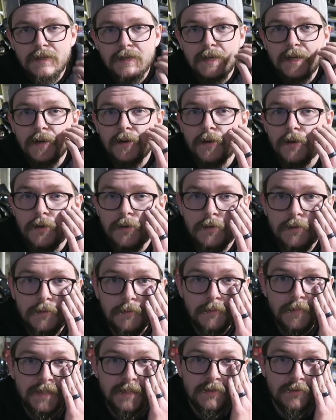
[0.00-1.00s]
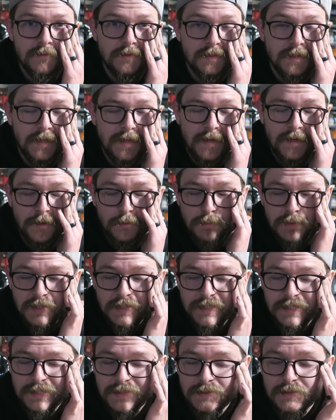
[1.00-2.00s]
don't know, messed with the air
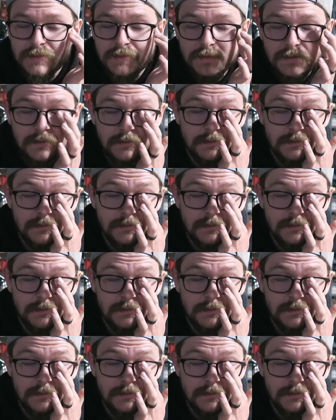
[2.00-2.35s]
bleeds.